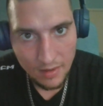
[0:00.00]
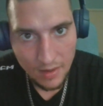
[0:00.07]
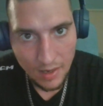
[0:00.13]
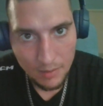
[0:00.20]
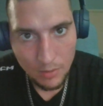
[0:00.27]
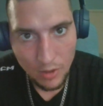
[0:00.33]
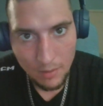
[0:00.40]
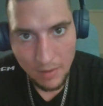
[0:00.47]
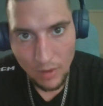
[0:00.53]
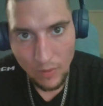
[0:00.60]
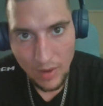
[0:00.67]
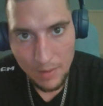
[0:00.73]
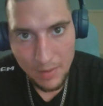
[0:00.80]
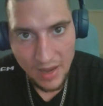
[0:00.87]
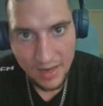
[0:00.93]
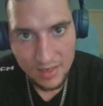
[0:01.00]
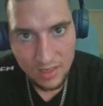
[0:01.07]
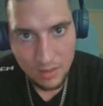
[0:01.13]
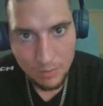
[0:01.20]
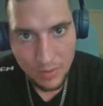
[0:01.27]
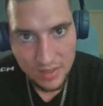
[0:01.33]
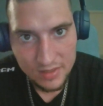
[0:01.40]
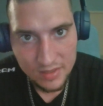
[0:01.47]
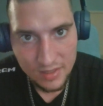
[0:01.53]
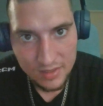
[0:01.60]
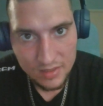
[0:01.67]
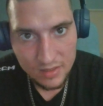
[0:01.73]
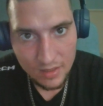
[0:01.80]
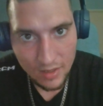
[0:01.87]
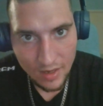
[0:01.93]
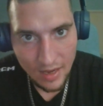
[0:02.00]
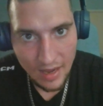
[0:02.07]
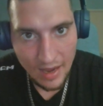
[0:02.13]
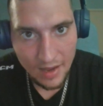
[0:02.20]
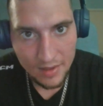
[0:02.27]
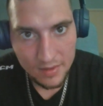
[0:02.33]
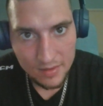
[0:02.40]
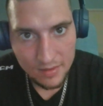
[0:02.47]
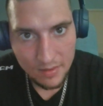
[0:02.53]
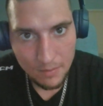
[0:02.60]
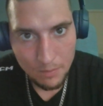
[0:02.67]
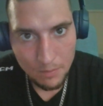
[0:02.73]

I'm on my way back to the business, and